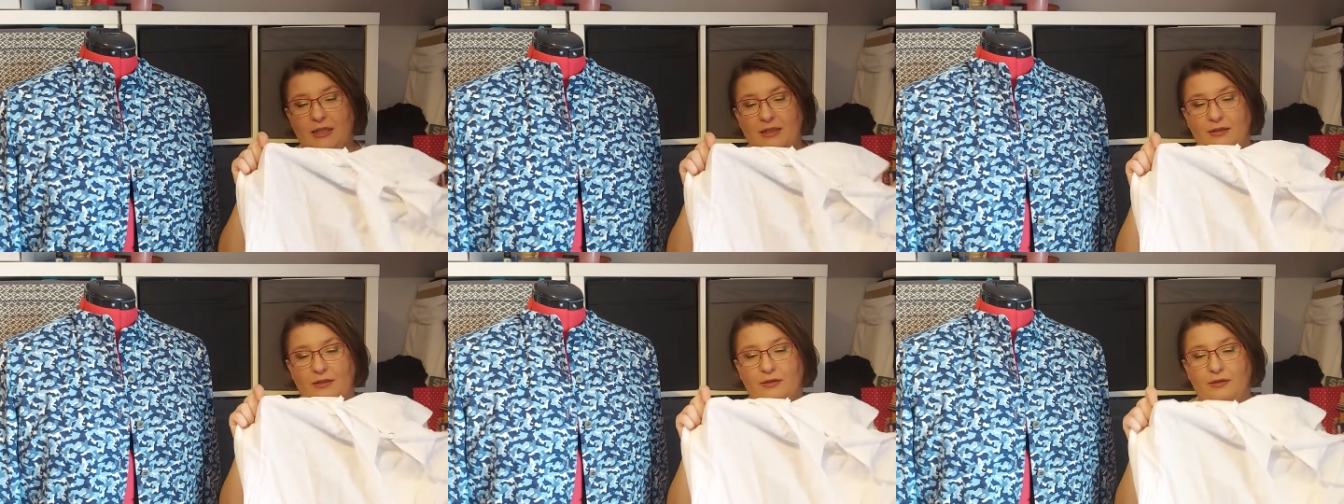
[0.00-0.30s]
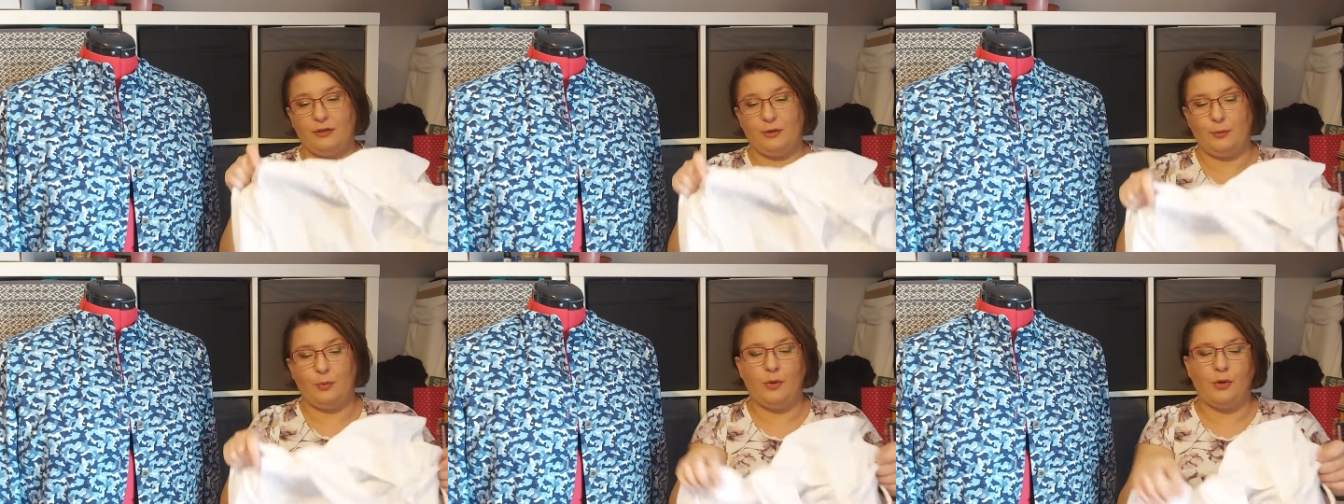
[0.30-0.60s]
enter
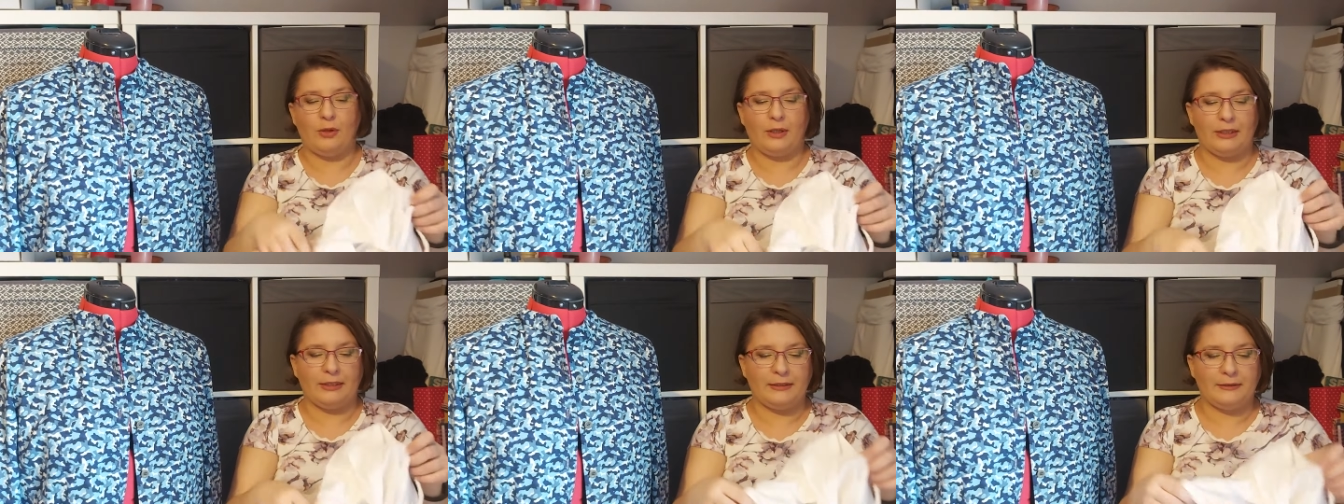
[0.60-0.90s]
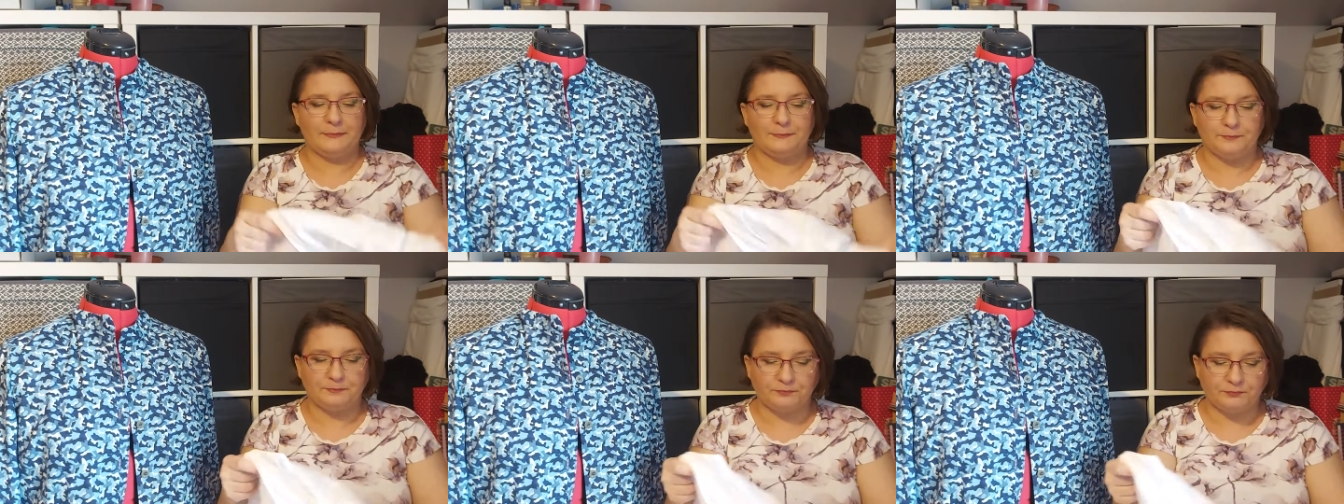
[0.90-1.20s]
the pocket
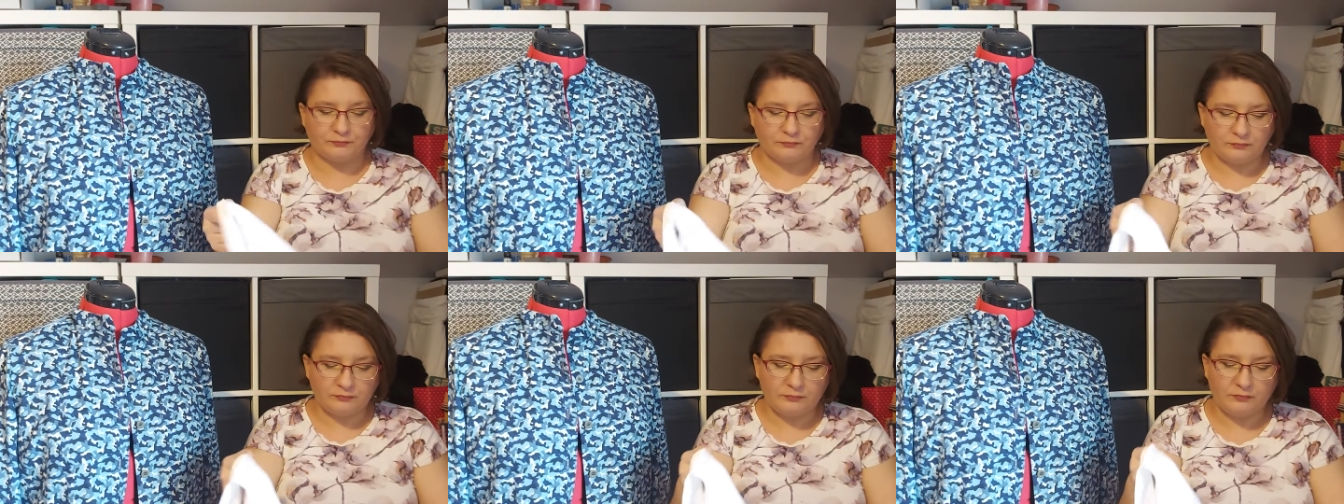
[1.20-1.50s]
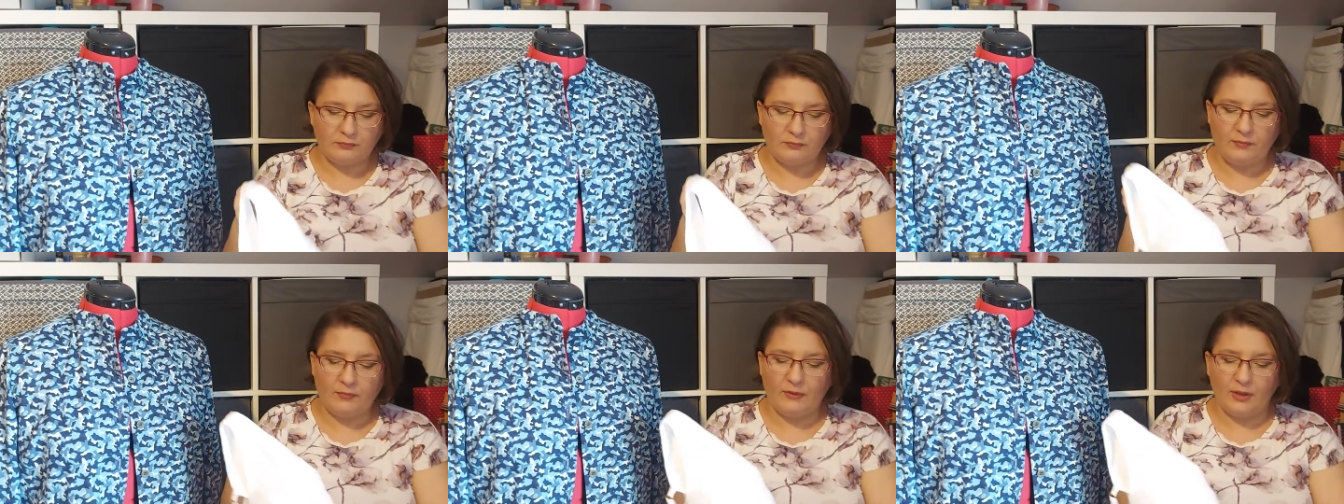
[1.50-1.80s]

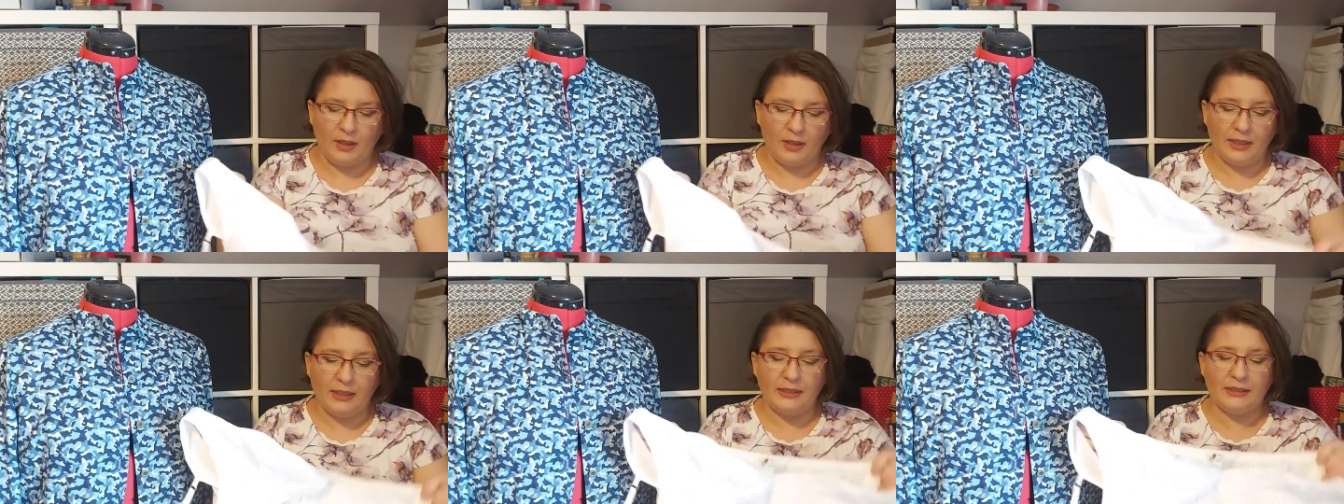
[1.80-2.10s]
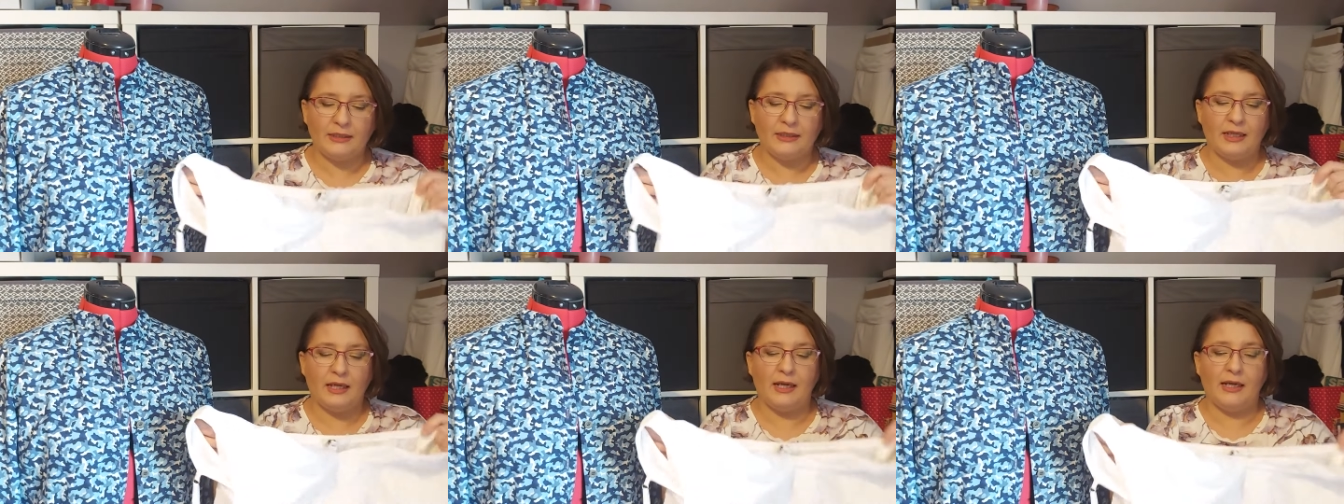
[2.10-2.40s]

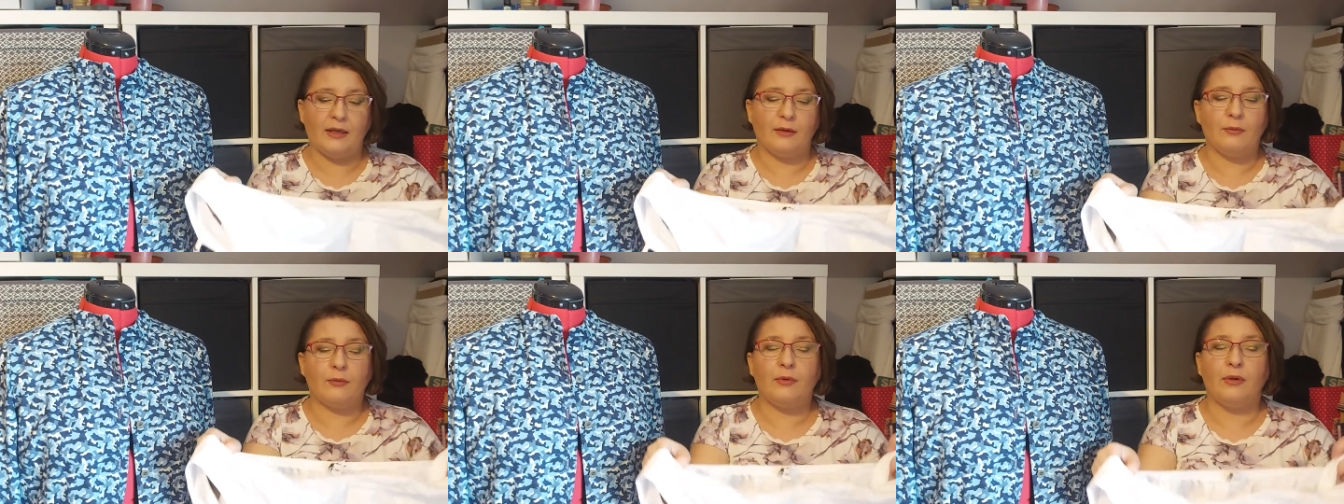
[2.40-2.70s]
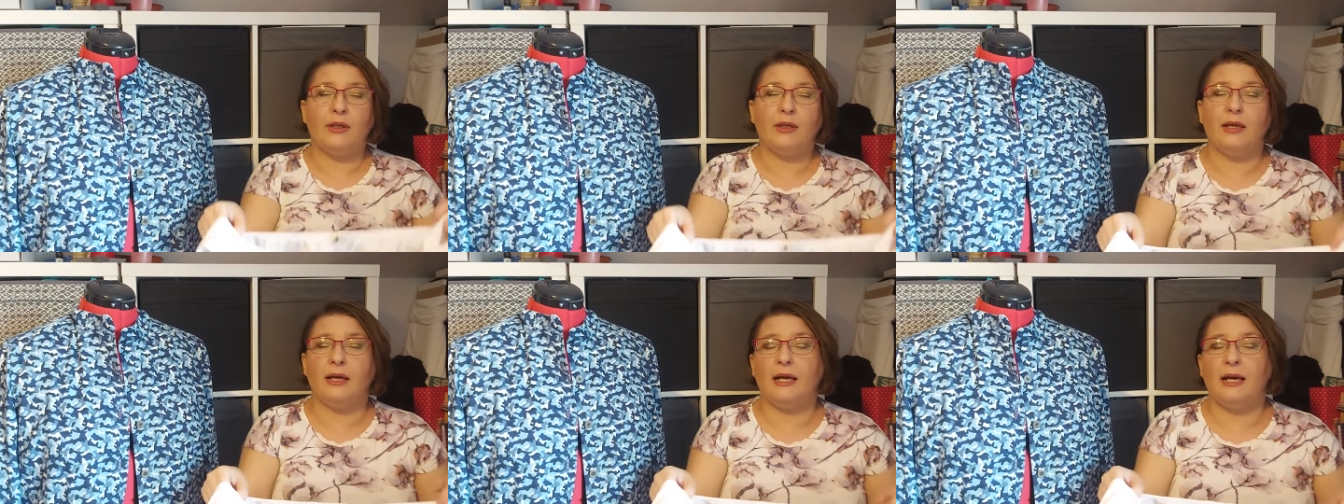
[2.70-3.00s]
and I
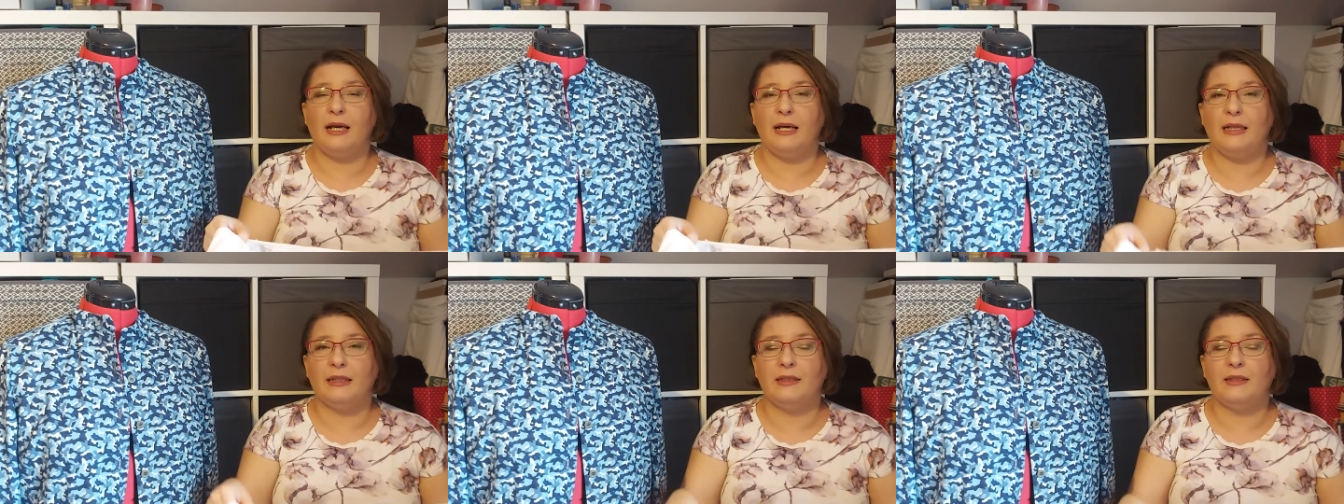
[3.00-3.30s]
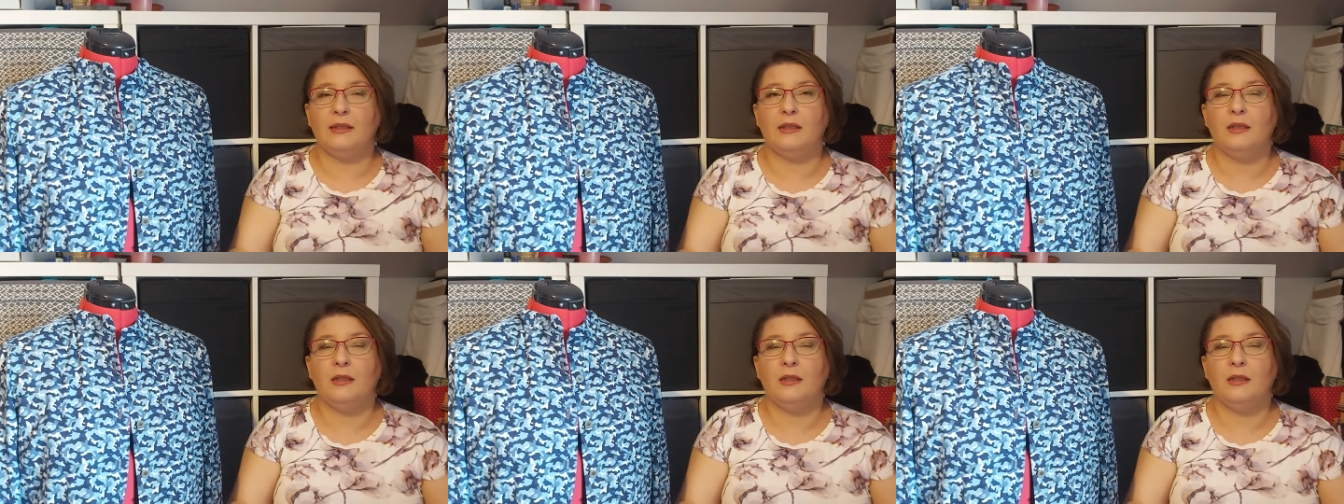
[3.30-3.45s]
will add